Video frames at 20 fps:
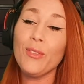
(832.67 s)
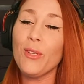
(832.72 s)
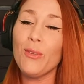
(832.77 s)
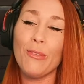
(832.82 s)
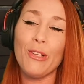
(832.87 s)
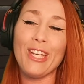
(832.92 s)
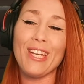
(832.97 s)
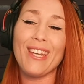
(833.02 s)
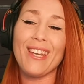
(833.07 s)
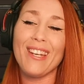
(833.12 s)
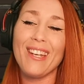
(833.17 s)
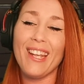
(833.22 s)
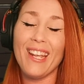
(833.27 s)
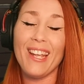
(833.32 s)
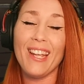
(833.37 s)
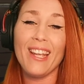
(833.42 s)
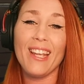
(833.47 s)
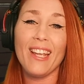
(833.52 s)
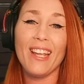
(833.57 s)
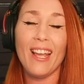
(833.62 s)

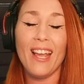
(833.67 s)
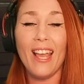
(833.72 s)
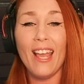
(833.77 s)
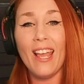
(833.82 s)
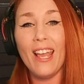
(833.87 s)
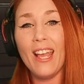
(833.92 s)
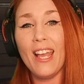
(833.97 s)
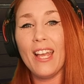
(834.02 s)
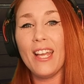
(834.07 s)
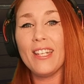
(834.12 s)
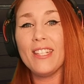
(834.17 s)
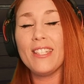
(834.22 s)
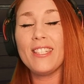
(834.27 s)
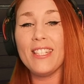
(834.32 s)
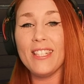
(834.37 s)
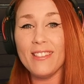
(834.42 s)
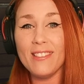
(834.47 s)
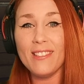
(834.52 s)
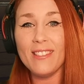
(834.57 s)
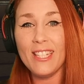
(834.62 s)
Awakening and
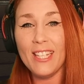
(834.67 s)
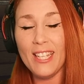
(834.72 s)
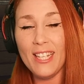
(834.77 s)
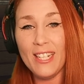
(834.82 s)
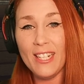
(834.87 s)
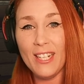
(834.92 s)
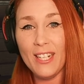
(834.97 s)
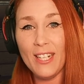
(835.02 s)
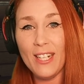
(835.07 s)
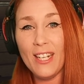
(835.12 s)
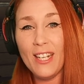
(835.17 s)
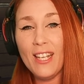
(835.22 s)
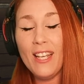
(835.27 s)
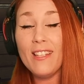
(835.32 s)
this year